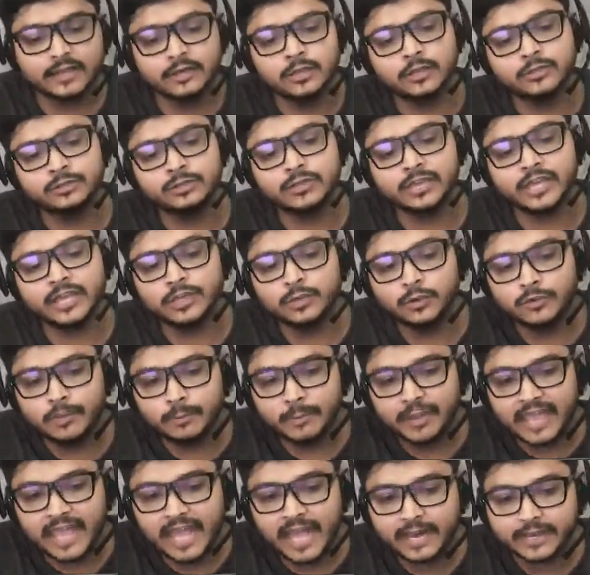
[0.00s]
can do the
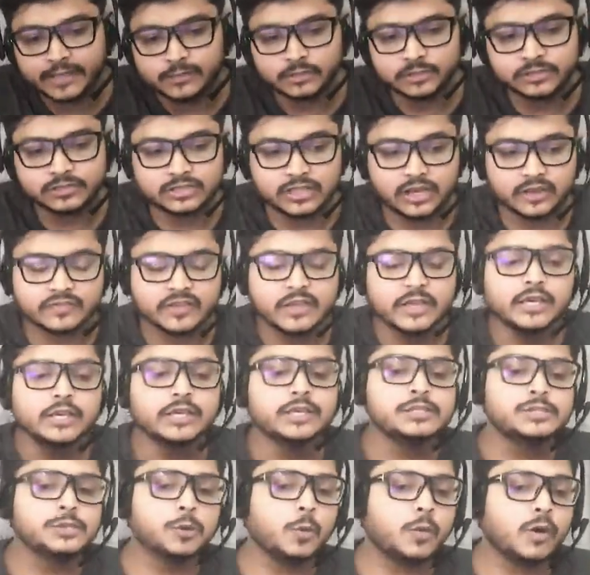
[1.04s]
mechanical stuff.
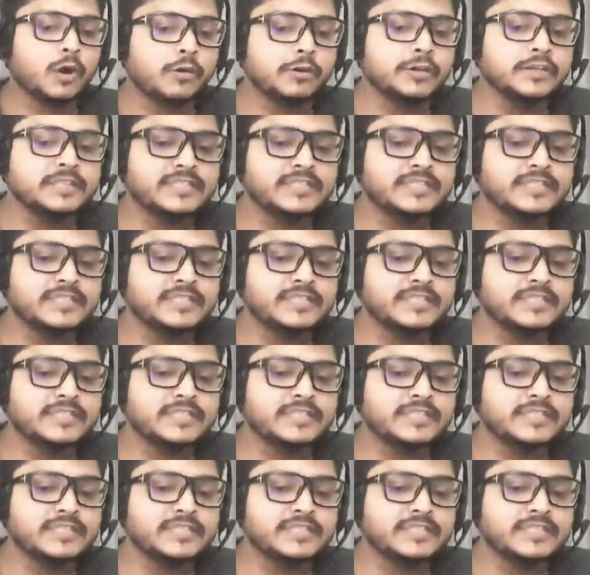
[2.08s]
So our